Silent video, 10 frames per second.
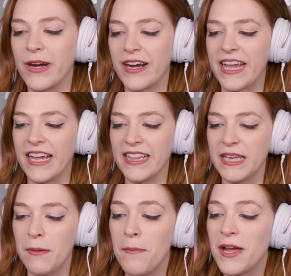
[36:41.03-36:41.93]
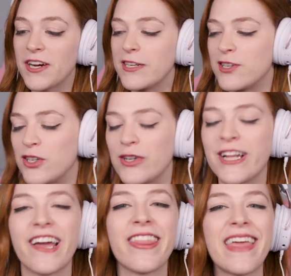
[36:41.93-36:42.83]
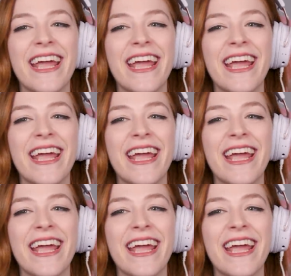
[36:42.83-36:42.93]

where Kaylee marries Judith